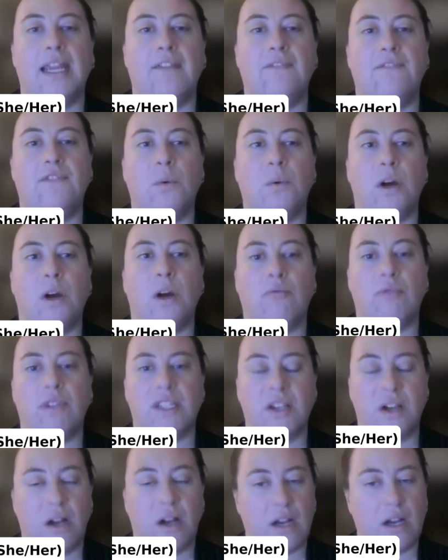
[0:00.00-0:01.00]
If you are
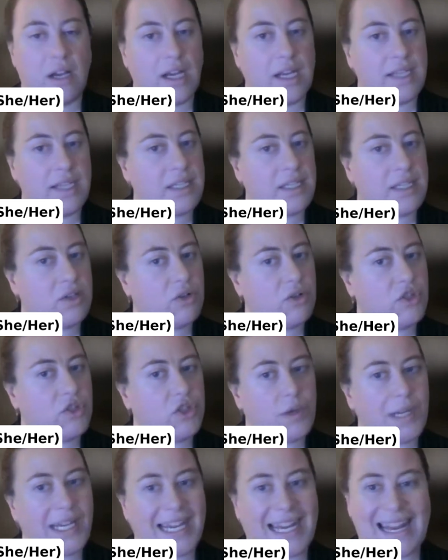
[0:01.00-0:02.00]
retired and not
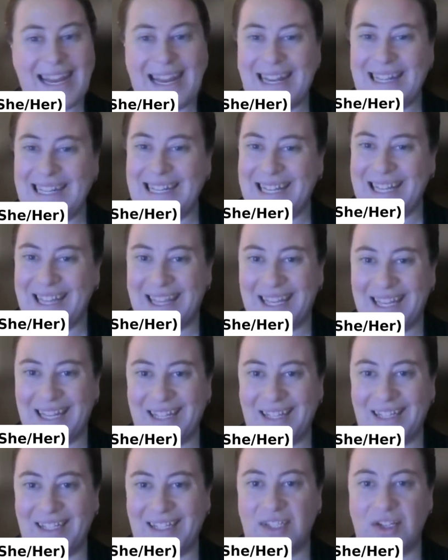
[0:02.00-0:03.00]
doing
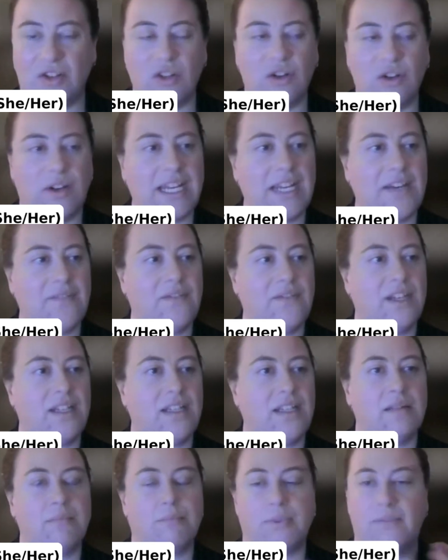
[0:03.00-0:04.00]
anything, so not
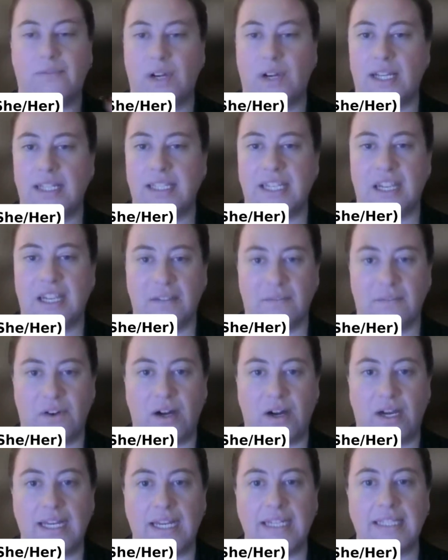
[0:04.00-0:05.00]
even providing
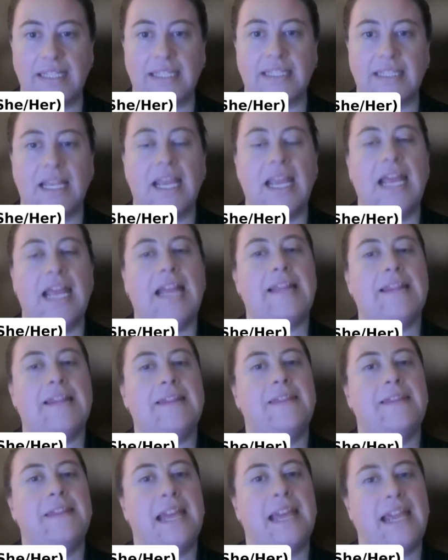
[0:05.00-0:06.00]
advice,
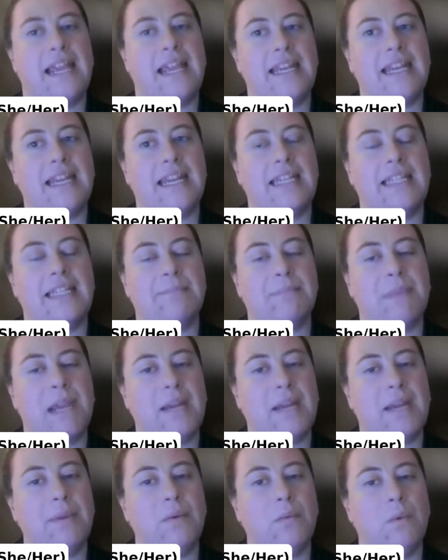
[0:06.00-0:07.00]
then it's
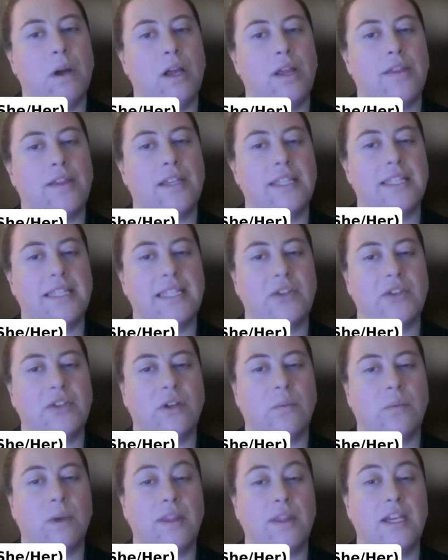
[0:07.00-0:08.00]
maybe worth
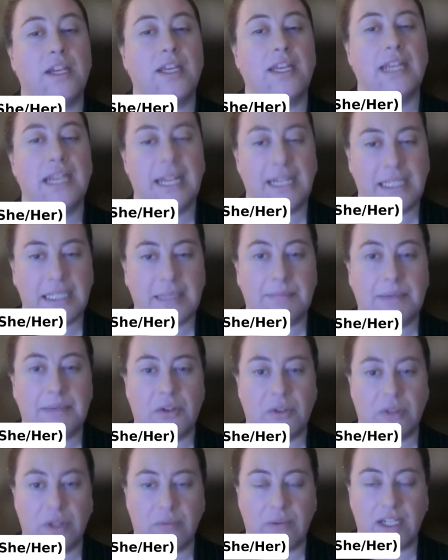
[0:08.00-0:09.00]
considering whether you need to
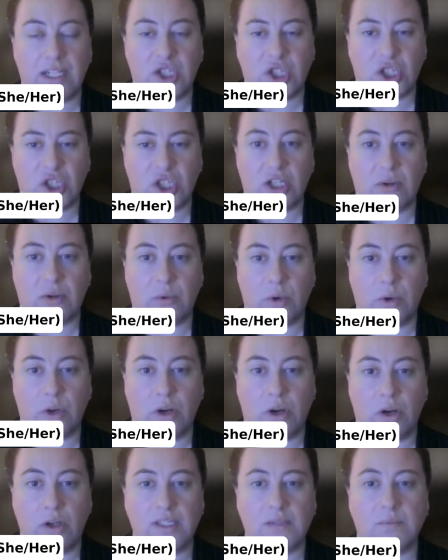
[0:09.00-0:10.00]
be on the register or
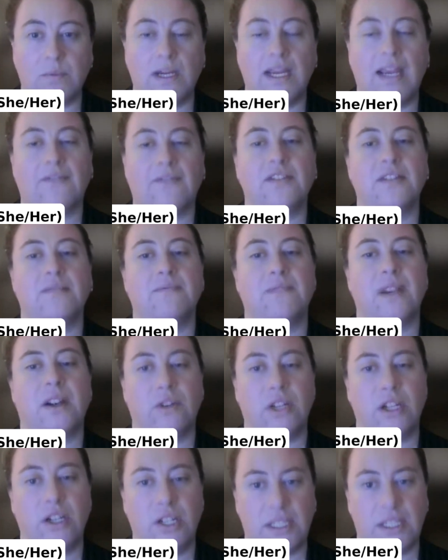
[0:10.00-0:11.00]
not. We have some
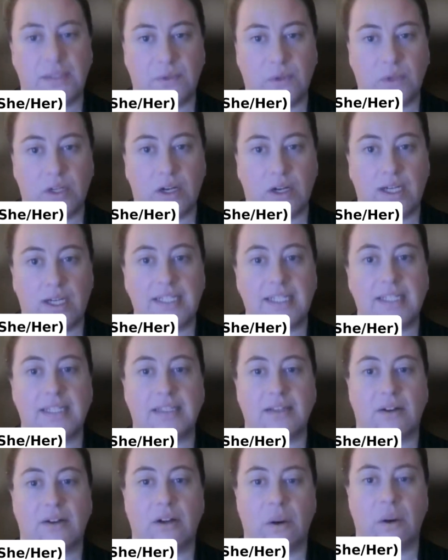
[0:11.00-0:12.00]
very useful
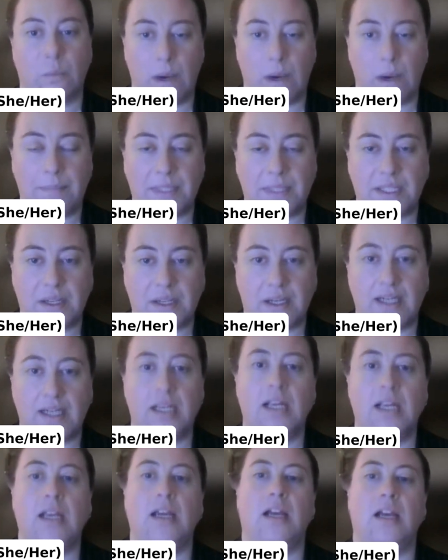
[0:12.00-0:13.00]
guidance on our
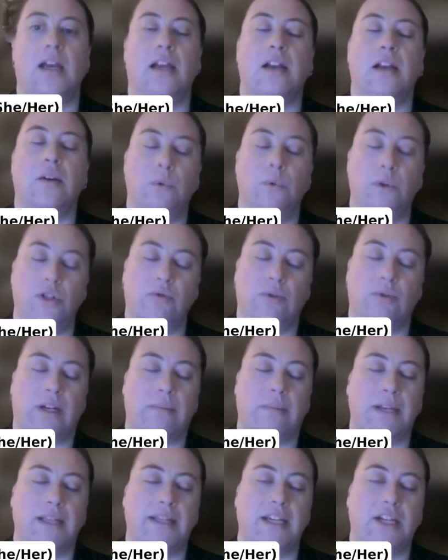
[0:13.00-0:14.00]
website, and I would
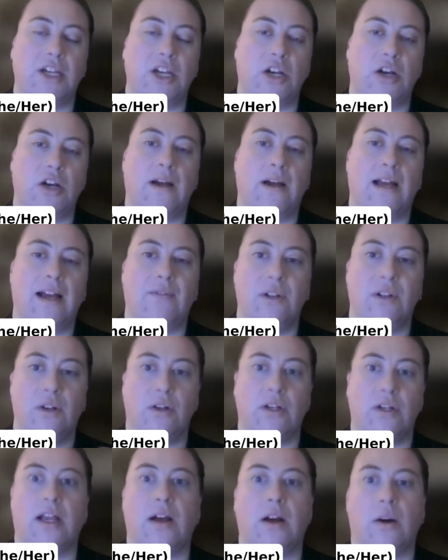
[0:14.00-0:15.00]
recommend that you go have a
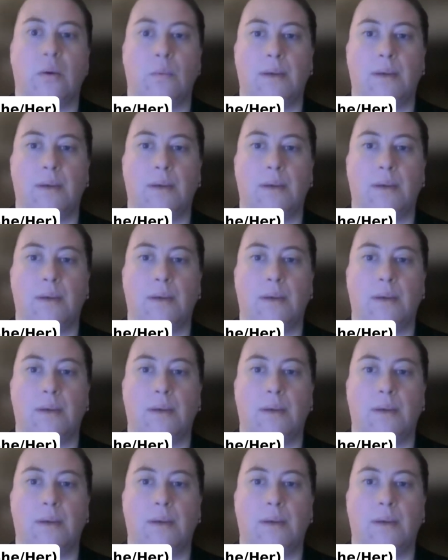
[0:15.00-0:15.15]
look at